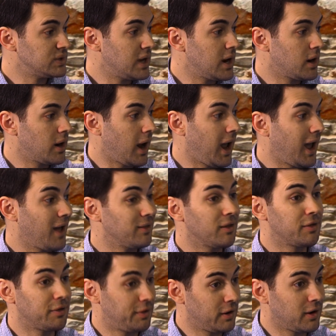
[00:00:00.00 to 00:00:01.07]
was there. And the
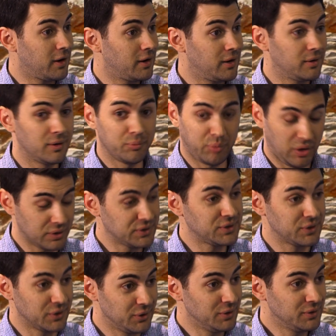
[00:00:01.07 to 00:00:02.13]
third,
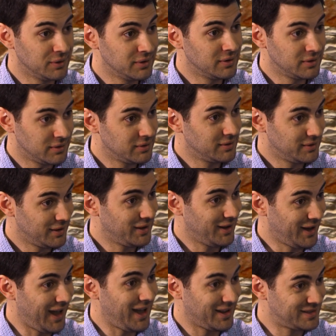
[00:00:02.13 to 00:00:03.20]
personal
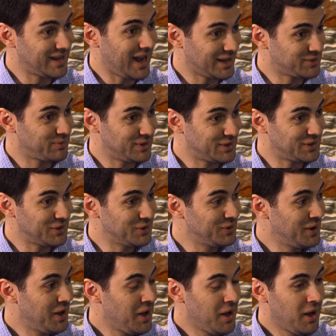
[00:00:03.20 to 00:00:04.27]
attachment to,
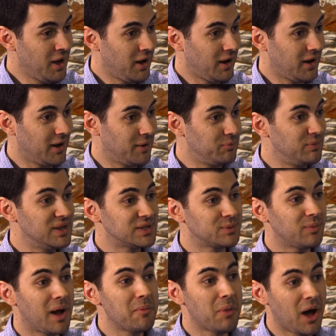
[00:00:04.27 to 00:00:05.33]
missed
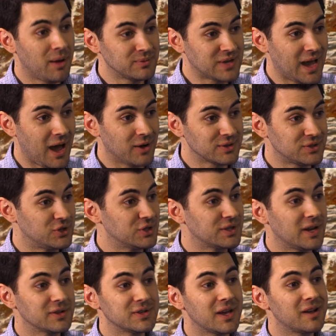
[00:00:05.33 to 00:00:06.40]
my mom's house just
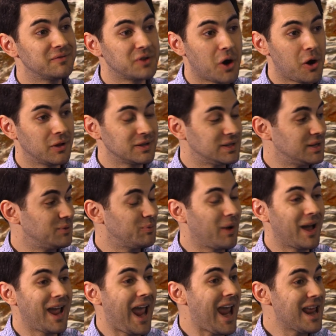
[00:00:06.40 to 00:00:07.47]
outside of Darlington
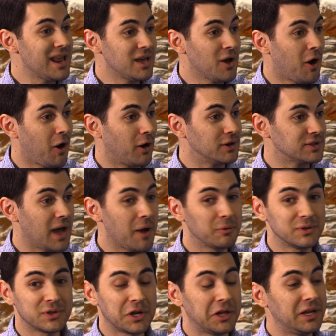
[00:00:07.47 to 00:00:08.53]
by 80 yards. I
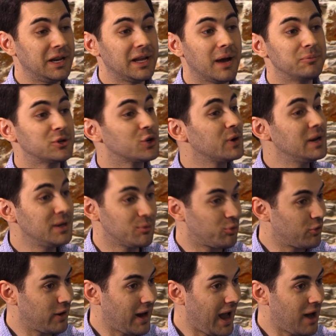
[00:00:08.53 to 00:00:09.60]
was cleaning up tree
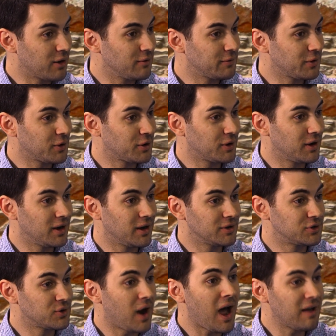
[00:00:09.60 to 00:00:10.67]
debris out of her
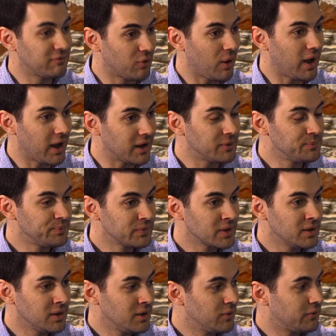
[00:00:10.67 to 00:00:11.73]
driveway
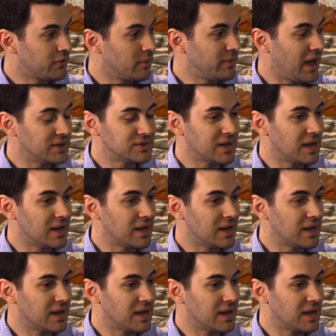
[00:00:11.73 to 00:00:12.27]
from that